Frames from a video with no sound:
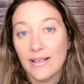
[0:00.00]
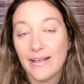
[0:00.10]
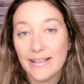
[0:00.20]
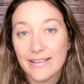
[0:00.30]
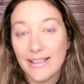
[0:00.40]

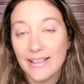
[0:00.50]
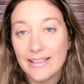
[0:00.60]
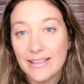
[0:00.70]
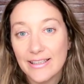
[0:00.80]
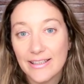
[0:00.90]
Uh,
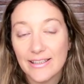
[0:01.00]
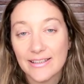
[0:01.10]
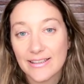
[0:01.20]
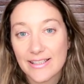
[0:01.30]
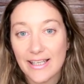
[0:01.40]
then
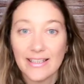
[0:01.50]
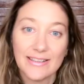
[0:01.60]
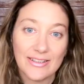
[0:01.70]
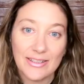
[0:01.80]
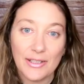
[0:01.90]
uh, the
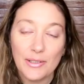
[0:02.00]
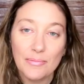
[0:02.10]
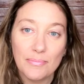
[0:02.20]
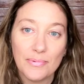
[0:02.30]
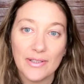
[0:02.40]
second
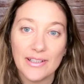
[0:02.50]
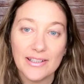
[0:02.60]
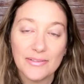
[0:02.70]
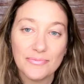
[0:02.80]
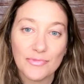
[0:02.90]
tip
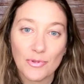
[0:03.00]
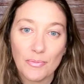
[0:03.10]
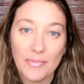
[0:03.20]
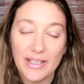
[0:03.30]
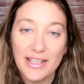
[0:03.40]
um,
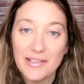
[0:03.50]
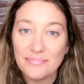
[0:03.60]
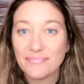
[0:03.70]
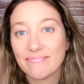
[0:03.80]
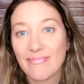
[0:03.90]
from me
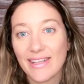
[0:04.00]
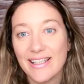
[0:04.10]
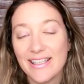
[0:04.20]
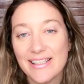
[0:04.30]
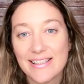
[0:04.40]

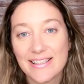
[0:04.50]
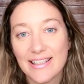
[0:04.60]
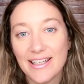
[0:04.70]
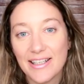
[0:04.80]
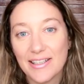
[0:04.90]
is
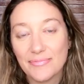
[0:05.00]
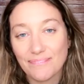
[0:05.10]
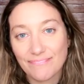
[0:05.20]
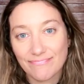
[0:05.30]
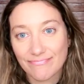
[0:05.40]

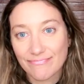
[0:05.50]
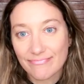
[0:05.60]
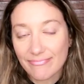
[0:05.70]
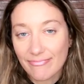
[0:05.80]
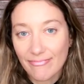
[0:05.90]
um,
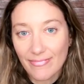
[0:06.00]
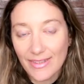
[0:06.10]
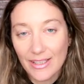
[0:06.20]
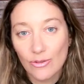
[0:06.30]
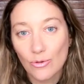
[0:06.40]

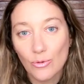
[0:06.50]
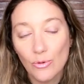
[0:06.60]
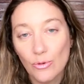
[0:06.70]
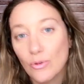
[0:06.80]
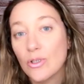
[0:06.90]

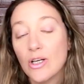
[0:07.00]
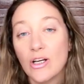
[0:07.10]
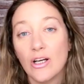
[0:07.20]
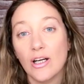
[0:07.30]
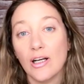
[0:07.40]
to
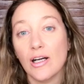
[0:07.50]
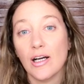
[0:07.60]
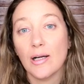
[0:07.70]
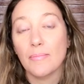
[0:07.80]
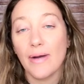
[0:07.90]

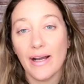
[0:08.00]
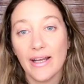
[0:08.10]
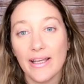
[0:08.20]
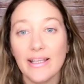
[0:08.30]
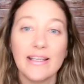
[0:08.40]
uh,
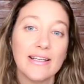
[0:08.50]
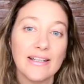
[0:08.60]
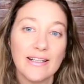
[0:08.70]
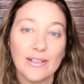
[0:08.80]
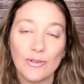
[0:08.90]
buy
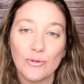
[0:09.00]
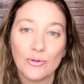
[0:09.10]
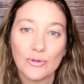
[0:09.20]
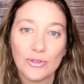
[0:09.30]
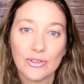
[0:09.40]
a
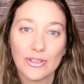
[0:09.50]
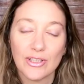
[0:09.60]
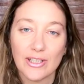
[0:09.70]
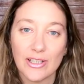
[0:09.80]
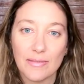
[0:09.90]
good
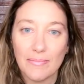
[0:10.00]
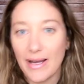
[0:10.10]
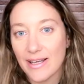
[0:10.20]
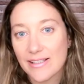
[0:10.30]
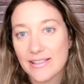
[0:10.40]

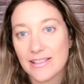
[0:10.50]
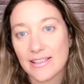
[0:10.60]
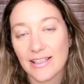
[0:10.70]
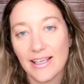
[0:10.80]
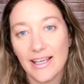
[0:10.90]

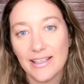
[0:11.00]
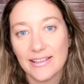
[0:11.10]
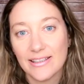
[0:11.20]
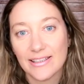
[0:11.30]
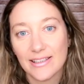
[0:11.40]
mask
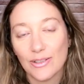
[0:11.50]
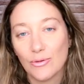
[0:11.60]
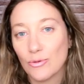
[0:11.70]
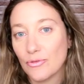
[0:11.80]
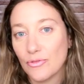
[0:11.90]
and
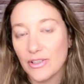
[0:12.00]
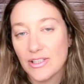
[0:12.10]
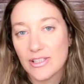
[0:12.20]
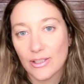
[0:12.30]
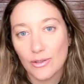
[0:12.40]
good
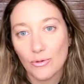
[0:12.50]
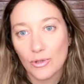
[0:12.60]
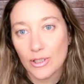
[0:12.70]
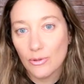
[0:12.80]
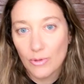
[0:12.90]
fins and
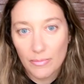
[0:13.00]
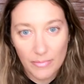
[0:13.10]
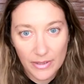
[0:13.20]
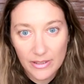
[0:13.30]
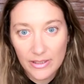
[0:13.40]
good
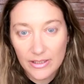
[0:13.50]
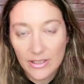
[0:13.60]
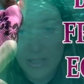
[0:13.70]
equipment